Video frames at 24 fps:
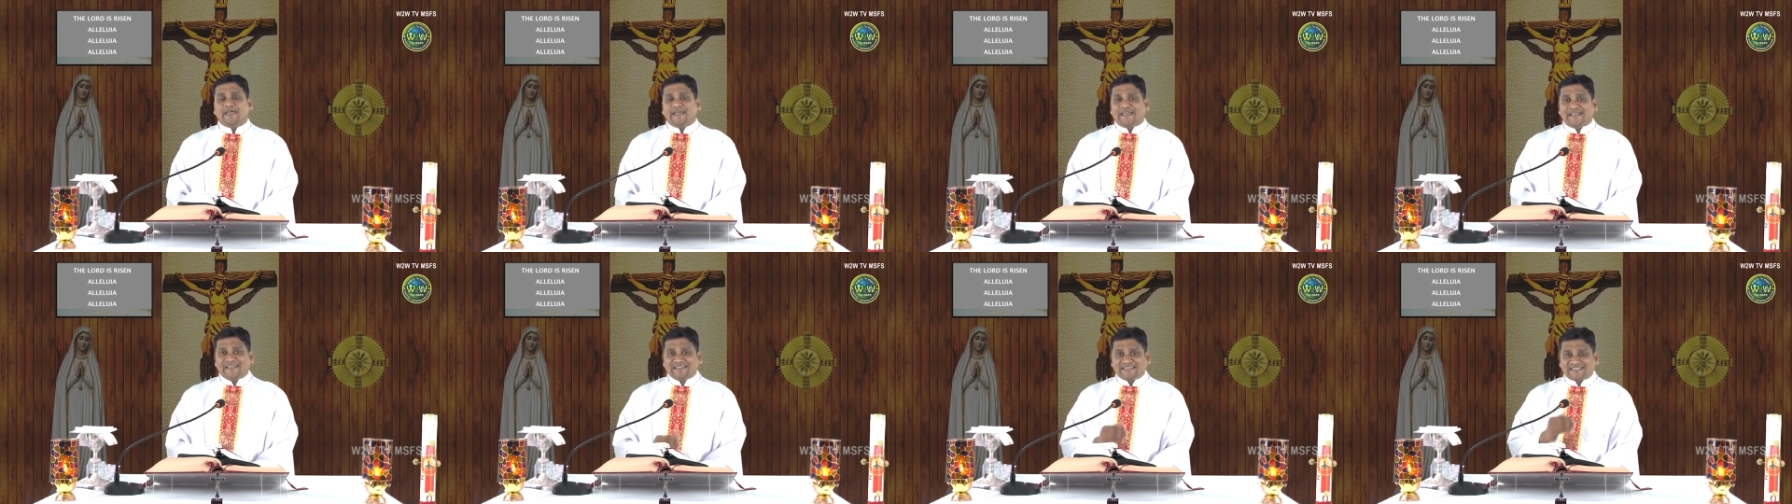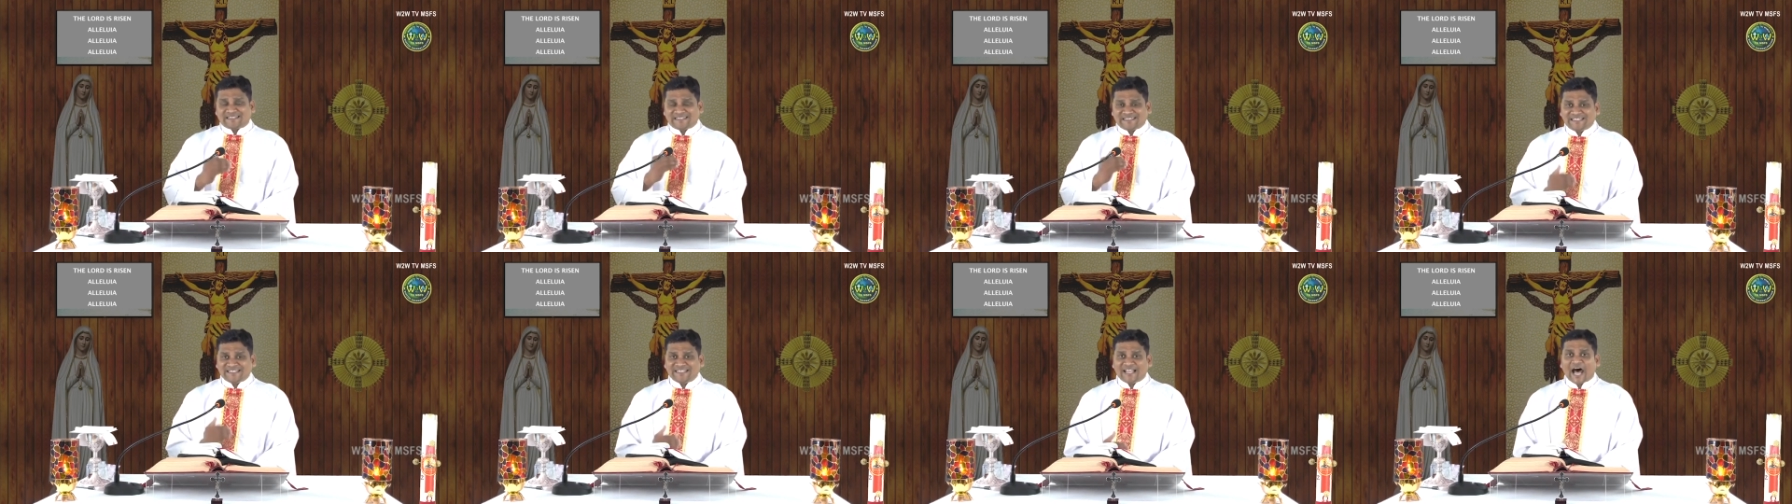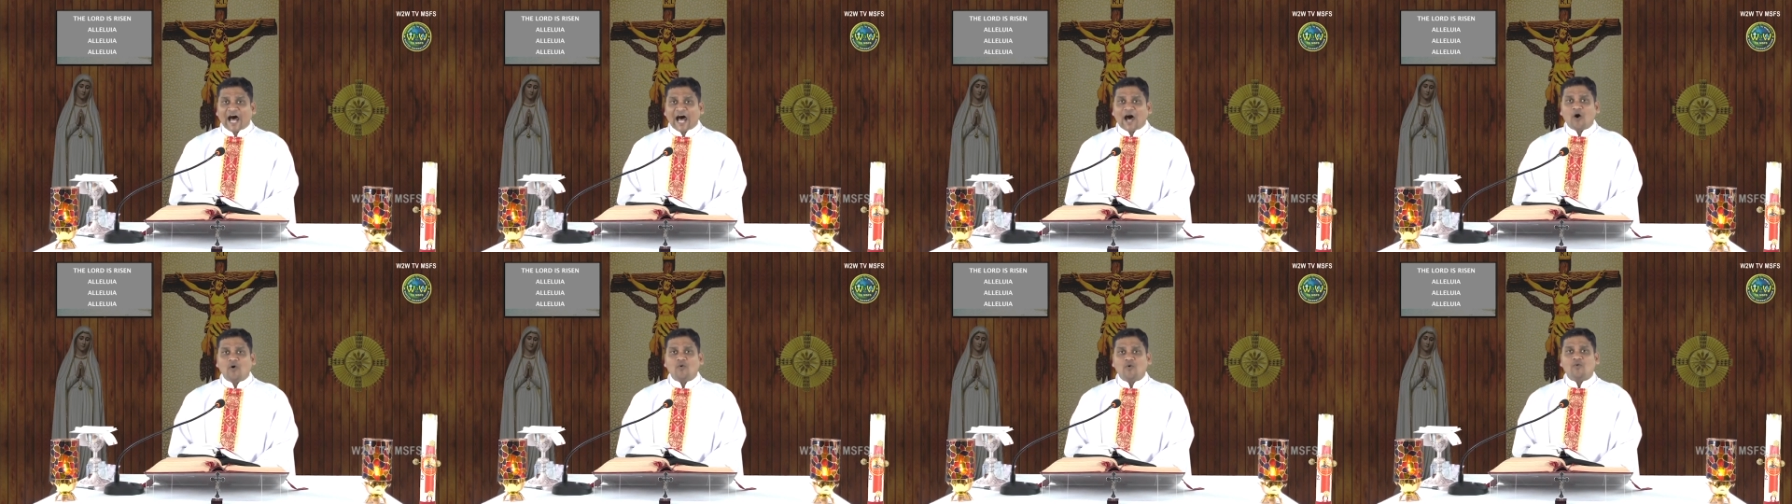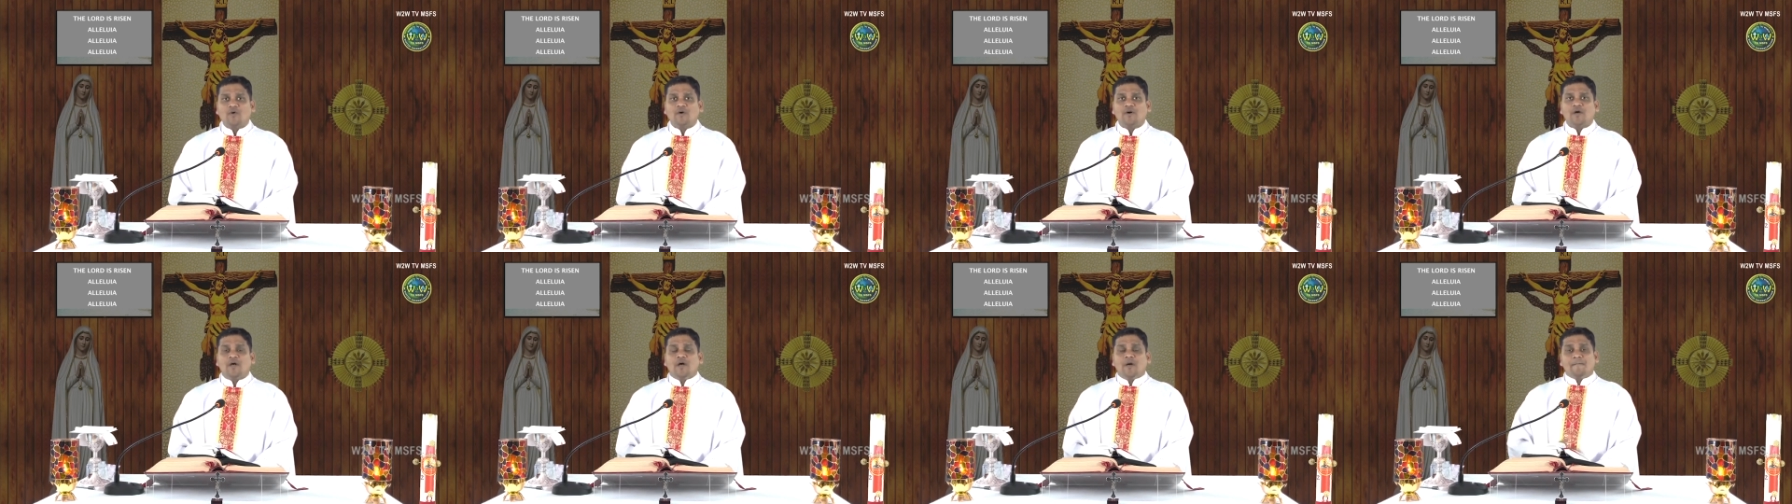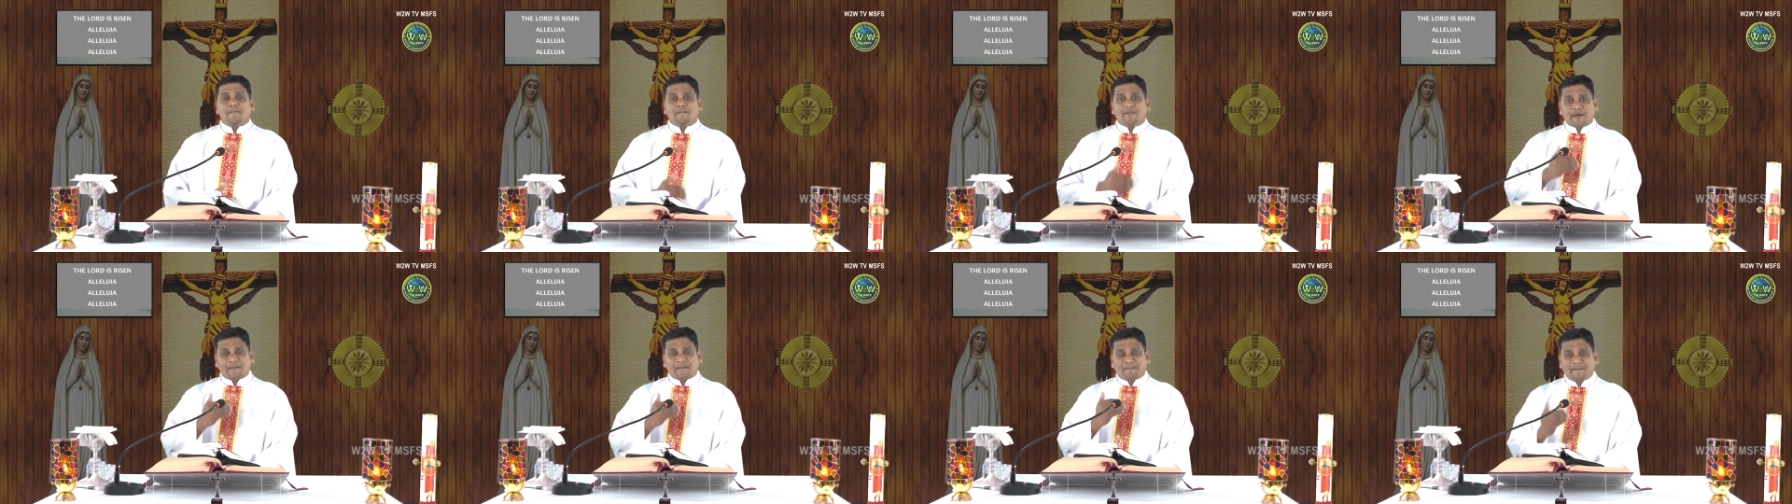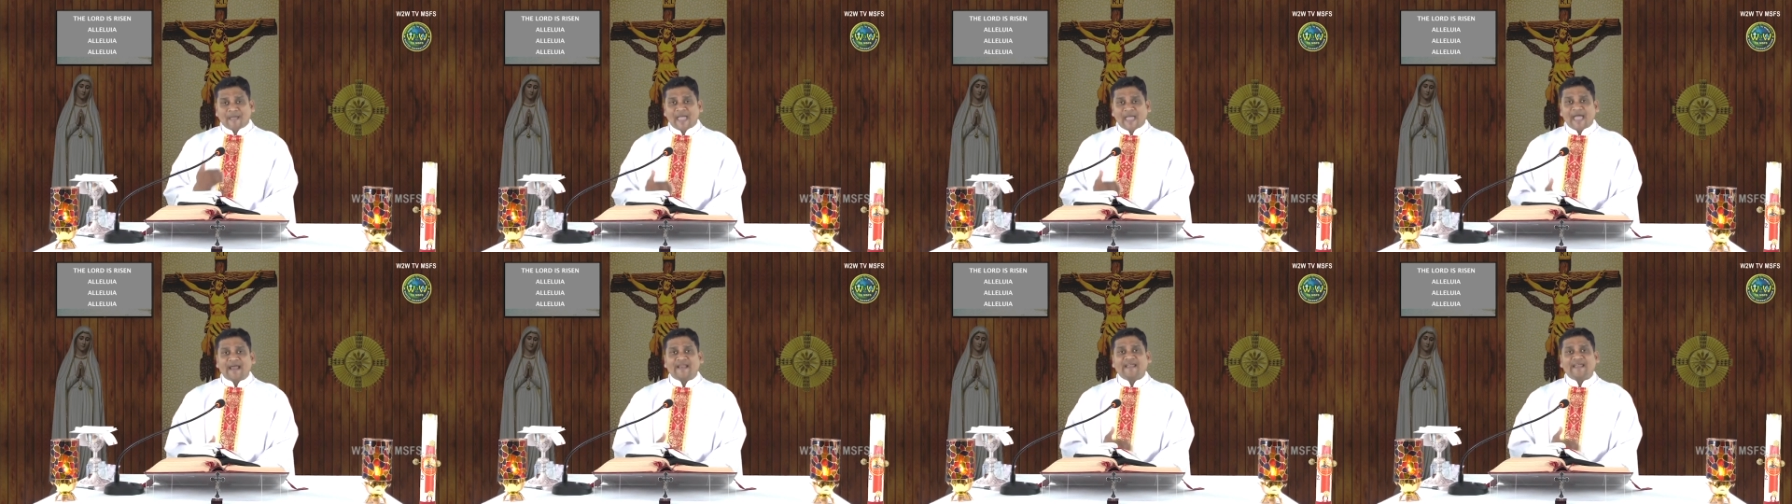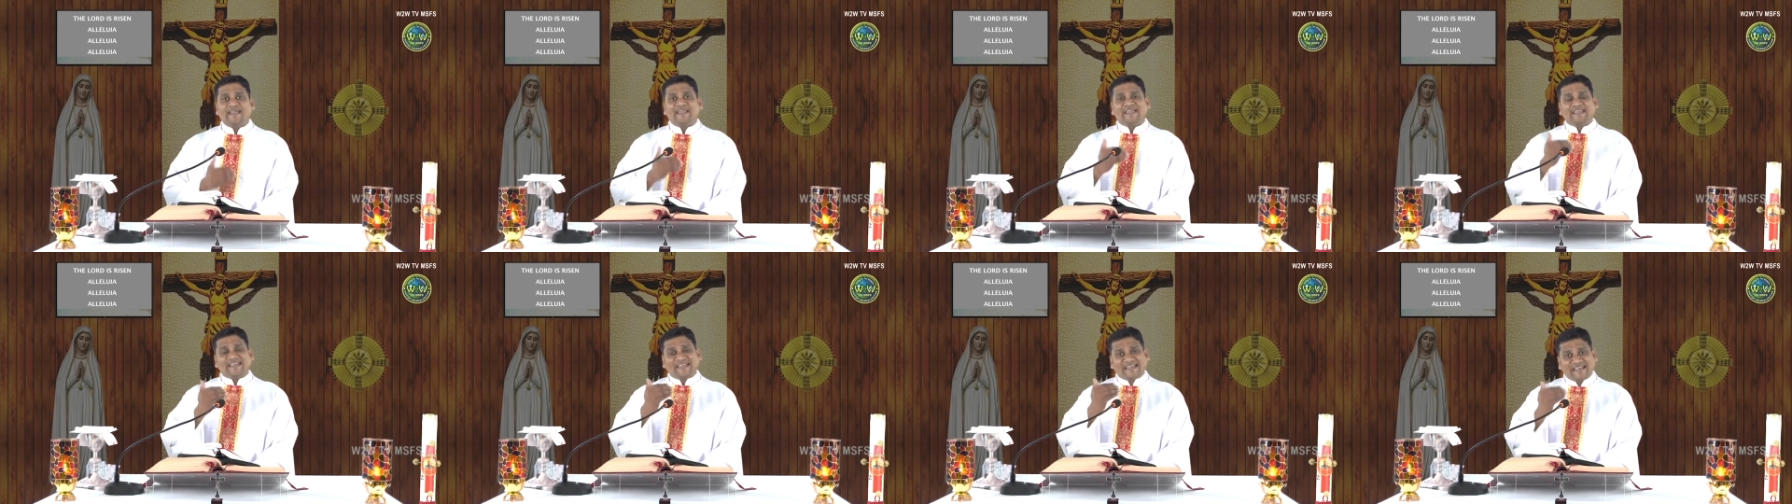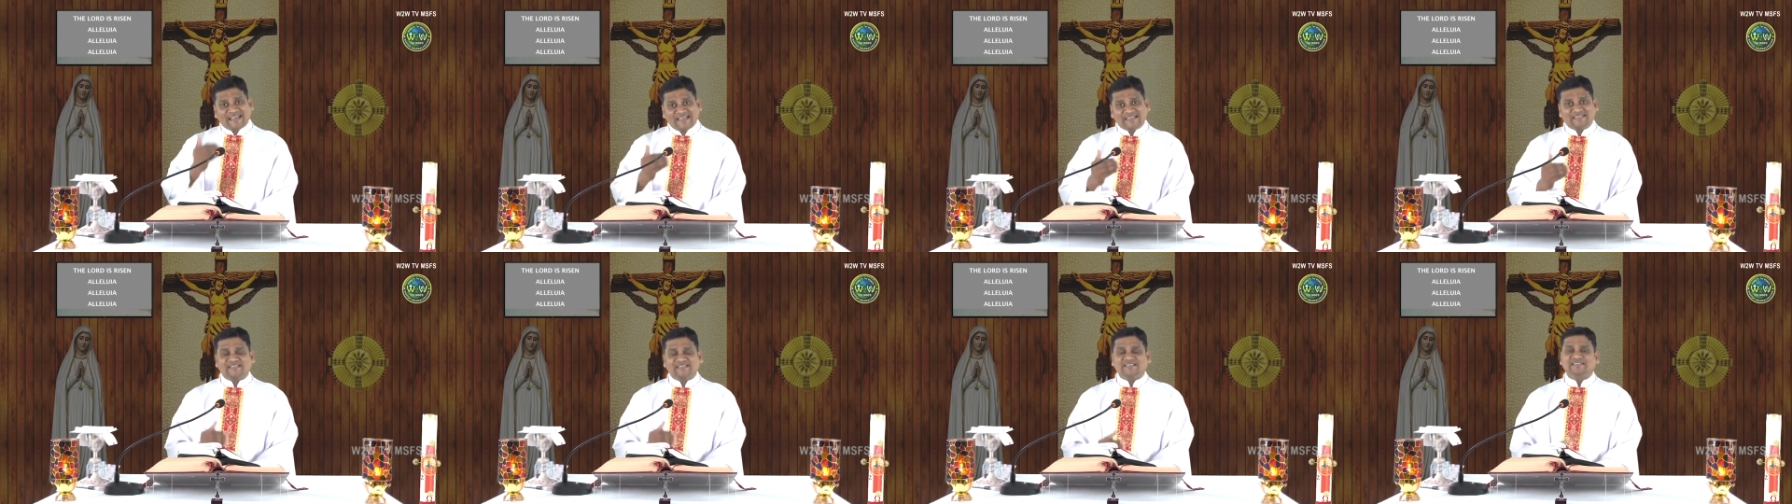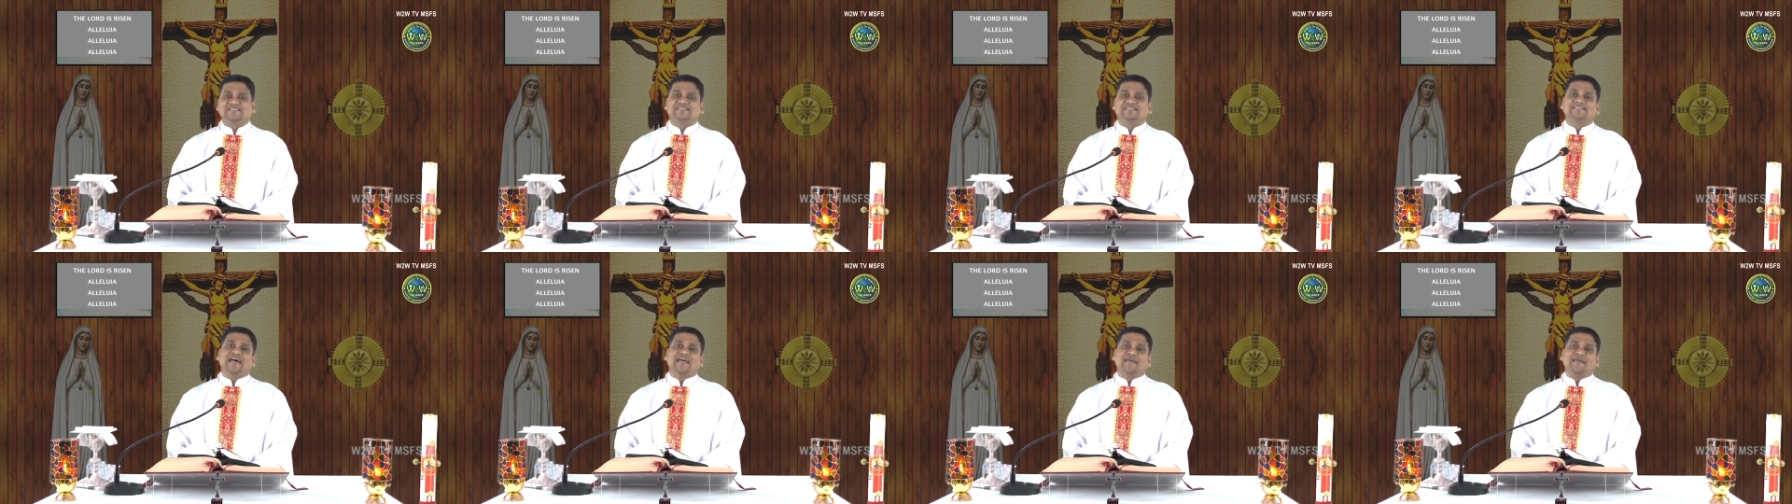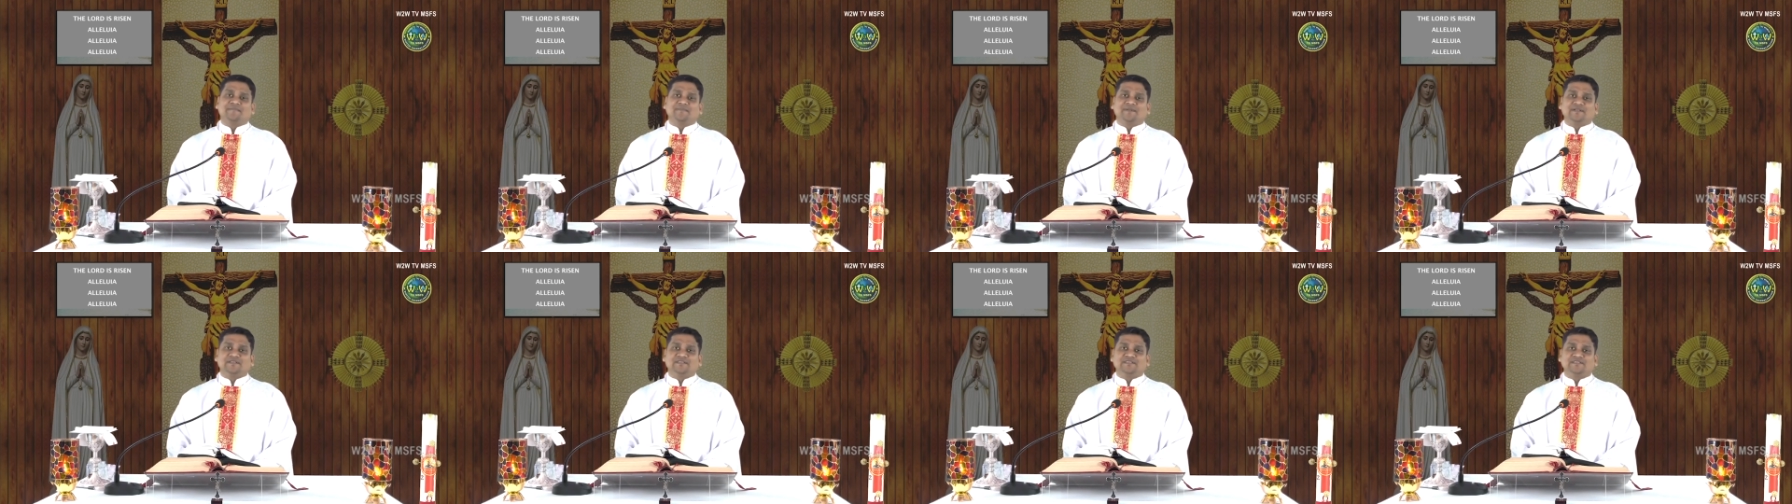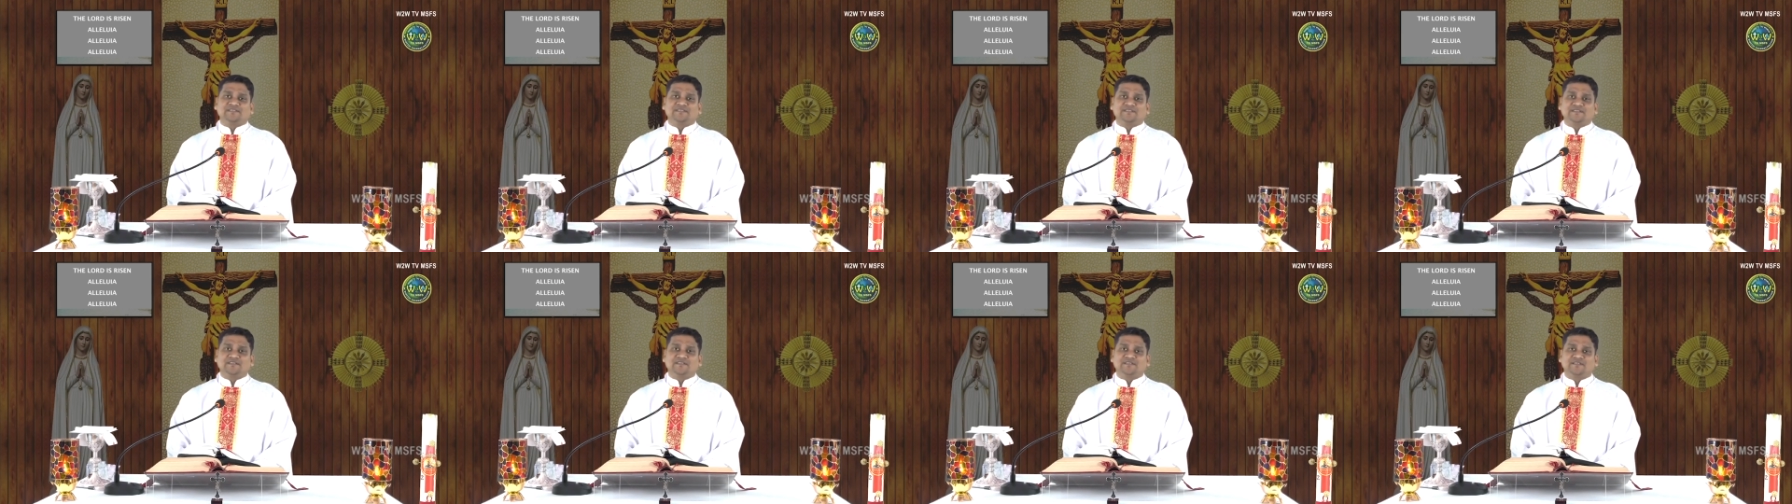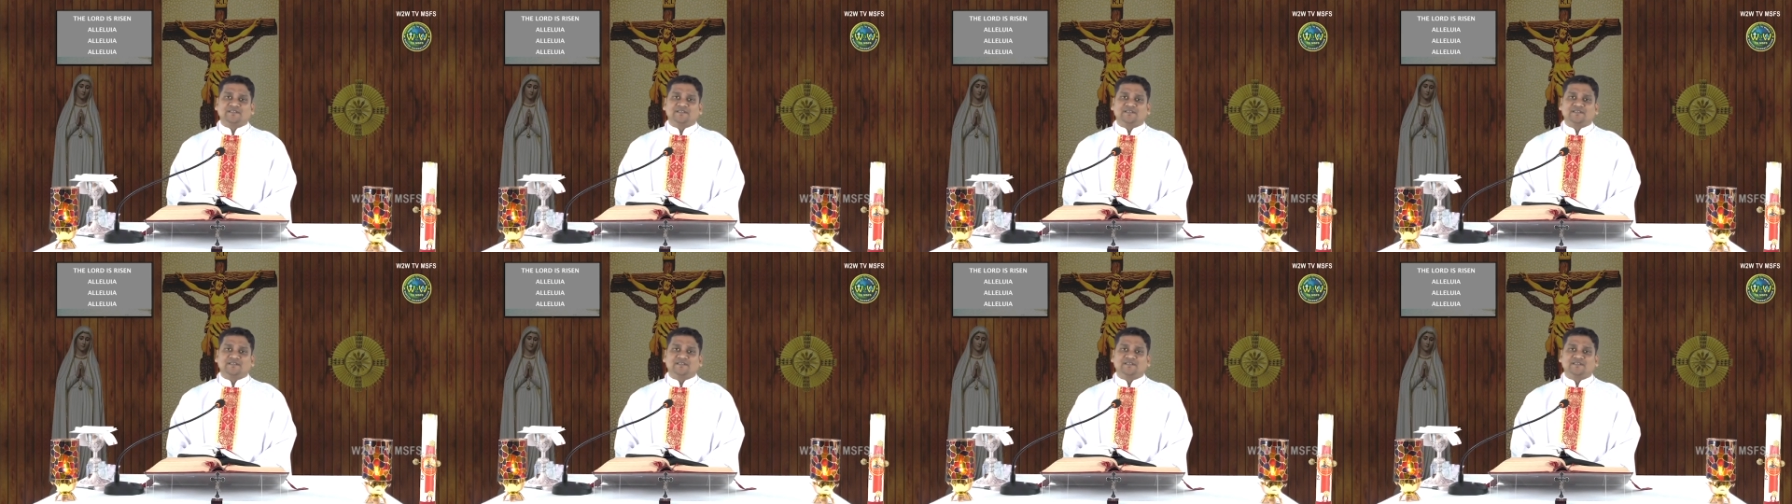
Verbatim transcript: is now preparing his disciples